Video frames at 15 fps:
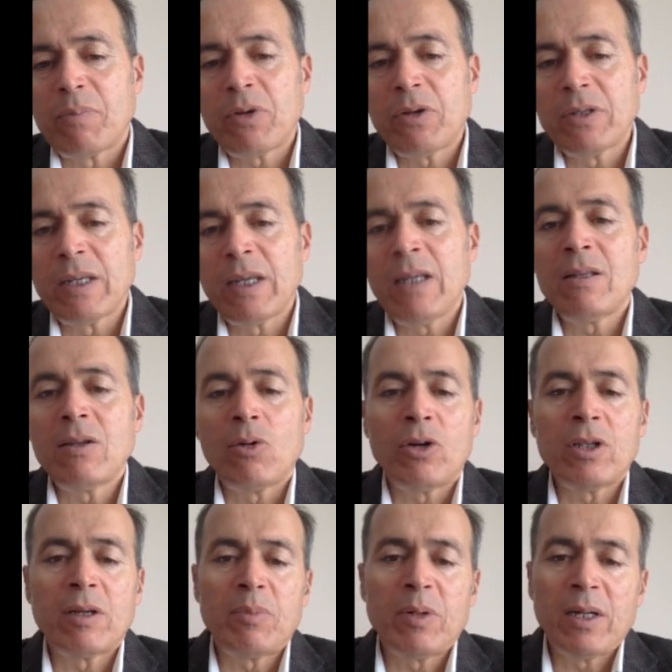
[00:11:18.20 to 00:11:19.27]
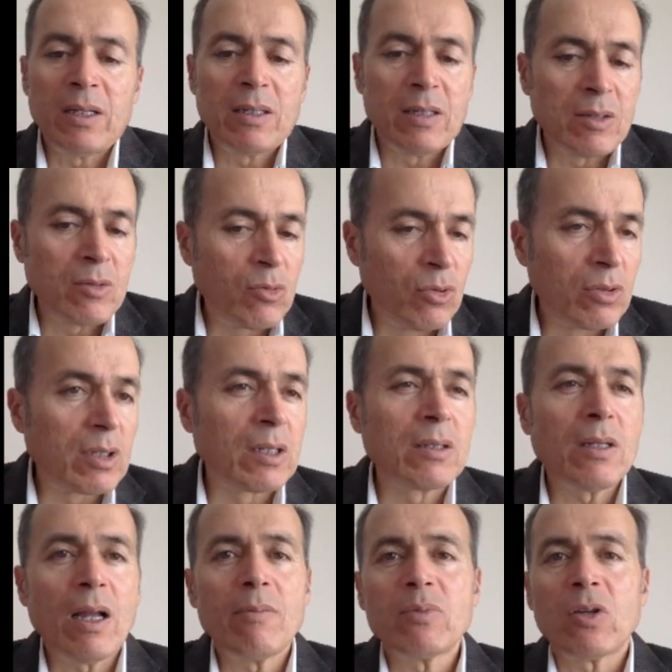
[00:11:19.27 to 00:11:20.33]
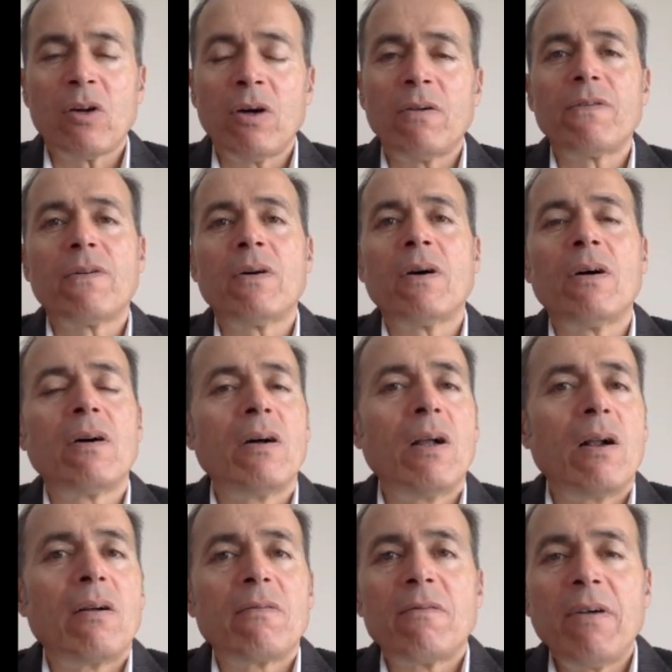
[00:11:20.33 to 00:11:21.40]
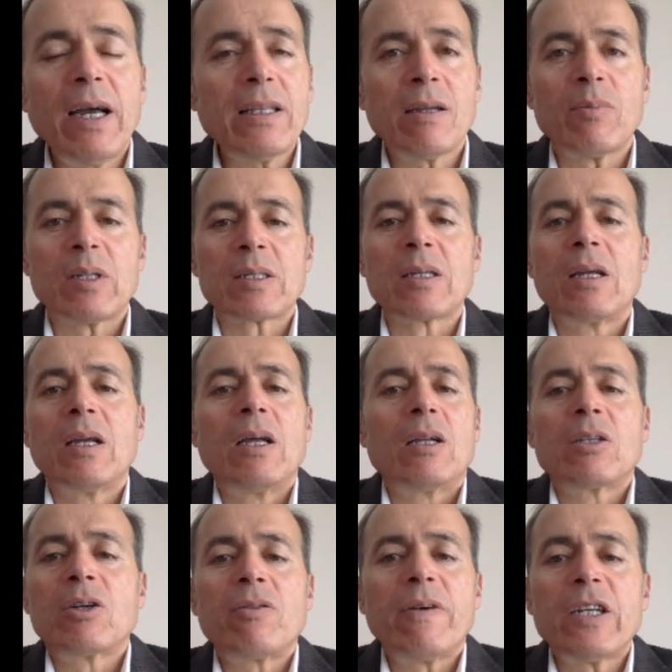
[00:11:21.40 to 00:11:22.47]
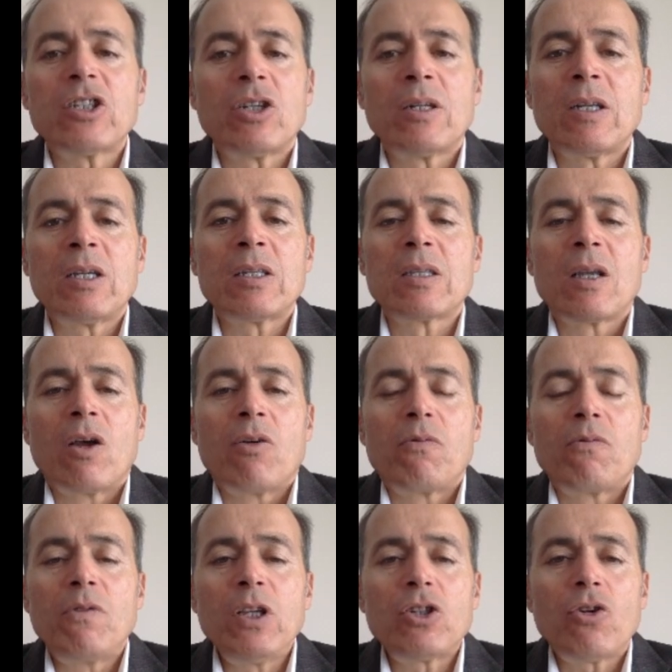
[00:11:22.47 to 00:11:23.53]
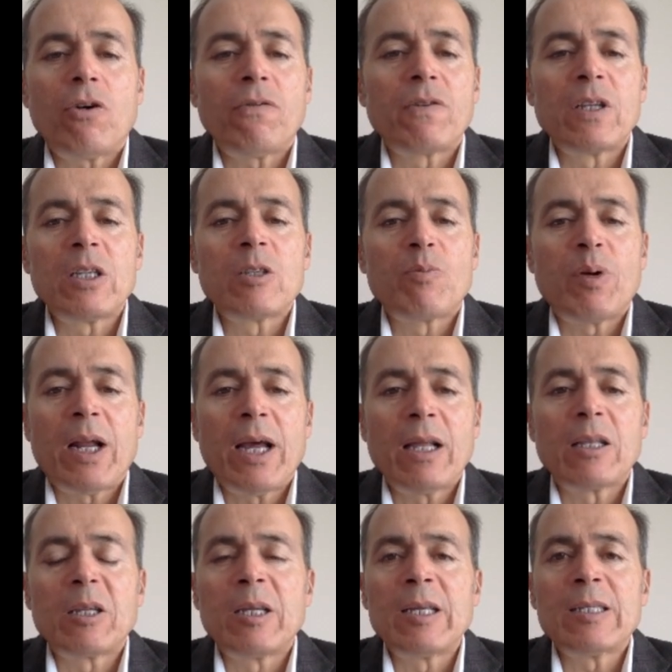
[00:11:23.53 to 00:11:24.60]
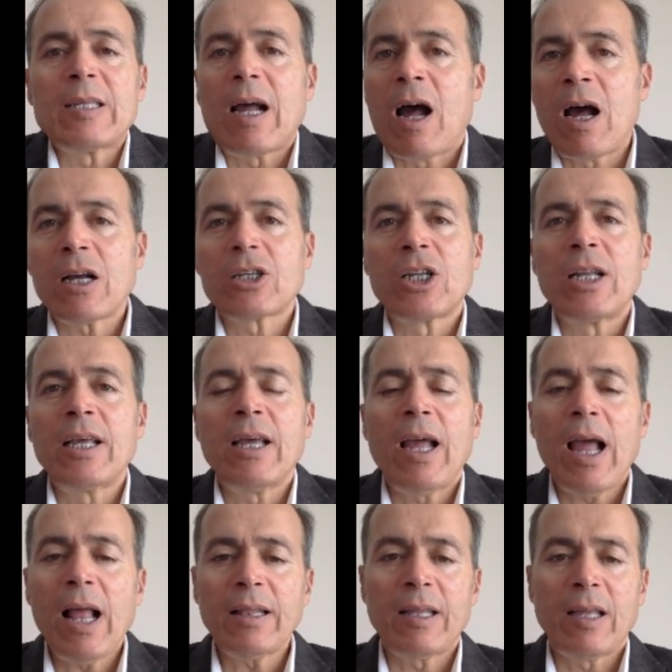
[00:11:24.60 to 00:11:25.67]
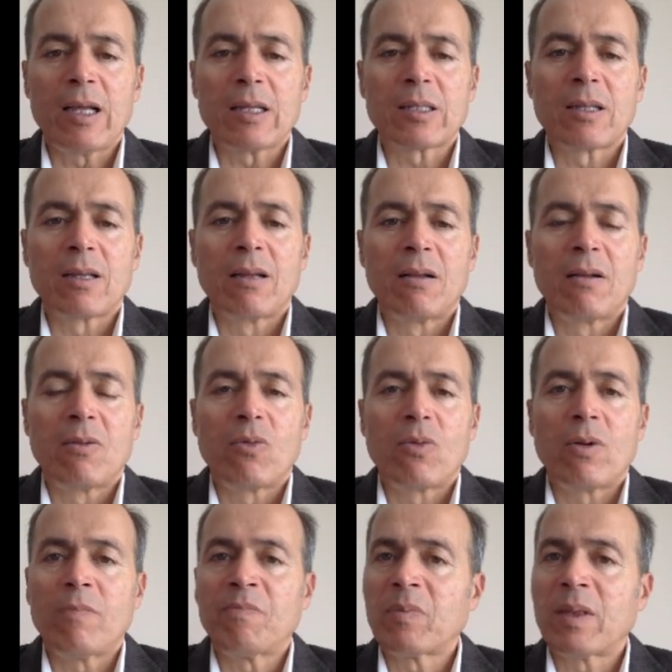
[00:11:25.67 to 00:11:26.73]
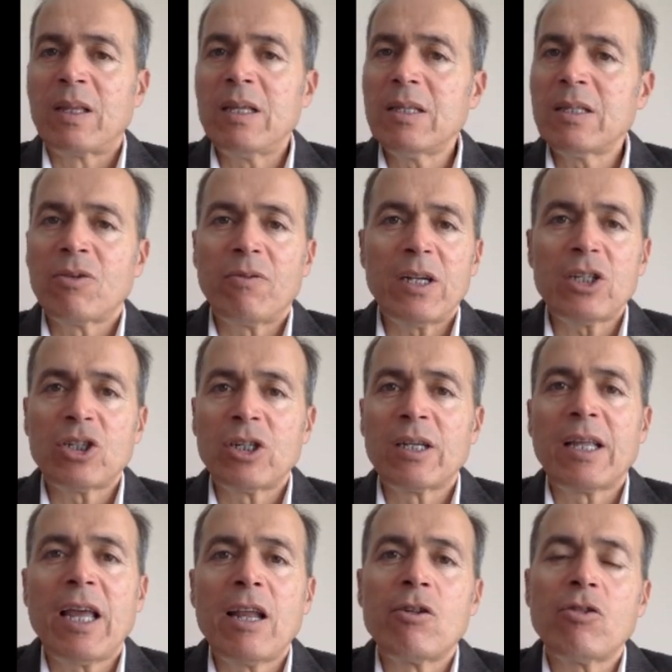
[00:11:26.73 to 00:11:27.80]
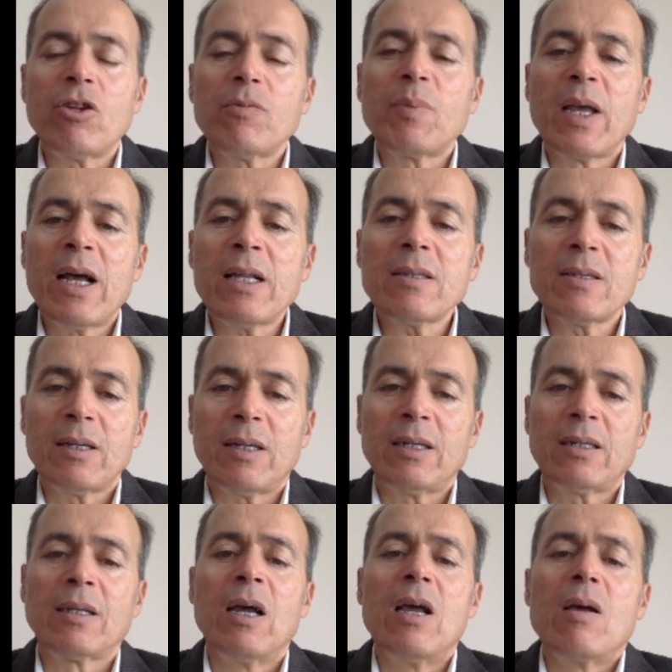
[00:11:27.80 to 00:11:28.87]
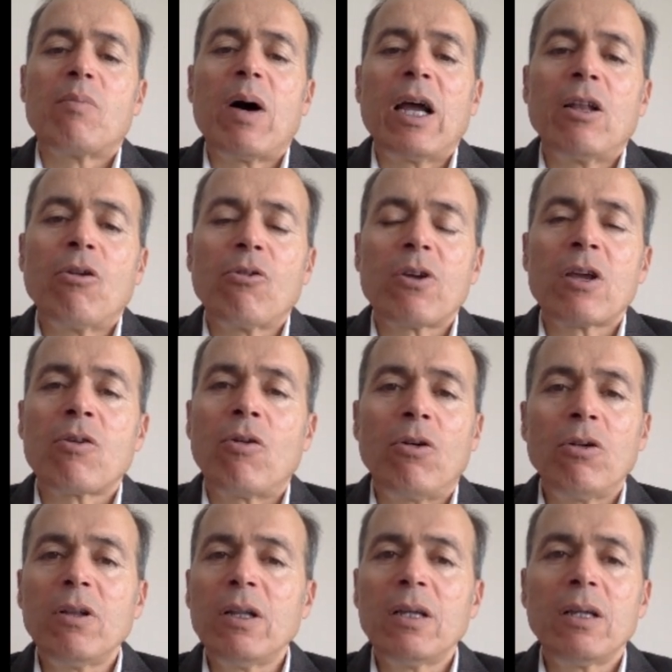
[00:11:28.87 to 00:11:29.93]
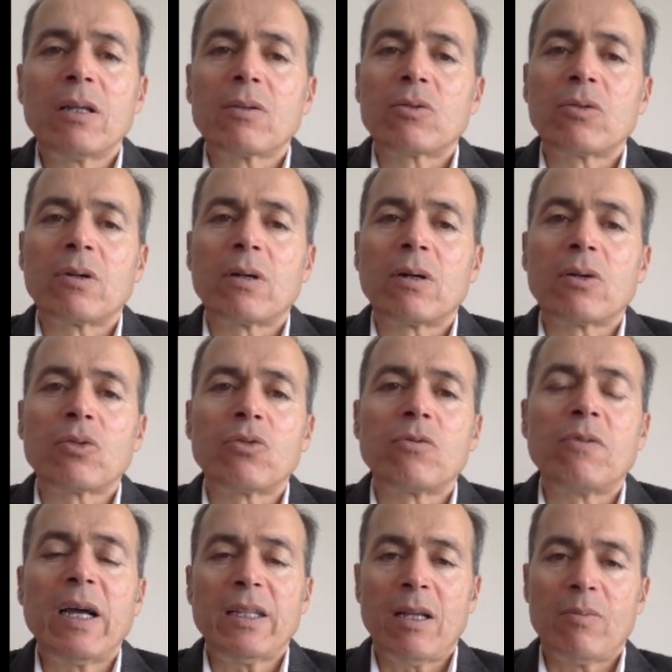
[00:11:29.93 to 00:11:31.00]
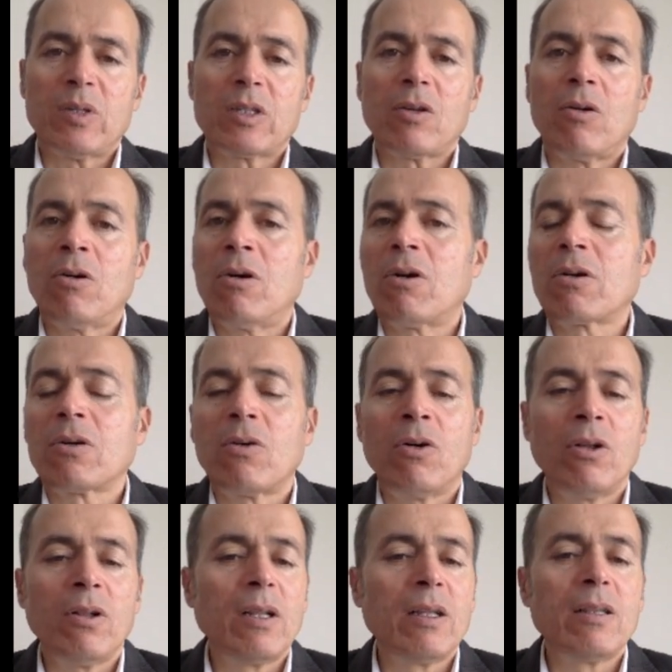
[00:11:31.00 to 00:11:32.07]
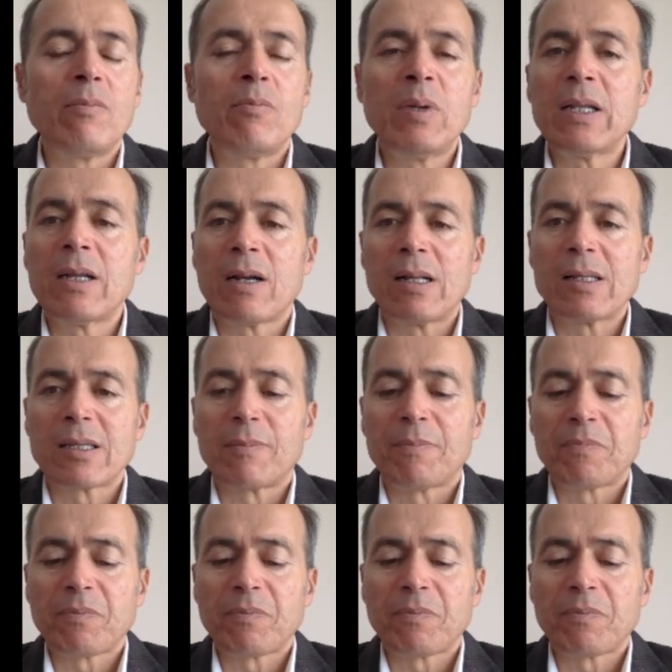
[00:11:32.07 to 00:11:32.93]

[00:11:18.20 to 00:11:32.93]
protein, the other bread is good in terms of vitamins. The question is, which of these bread is actually healthiest? This question cannot be answered by looking only to vitamins or only the minerals.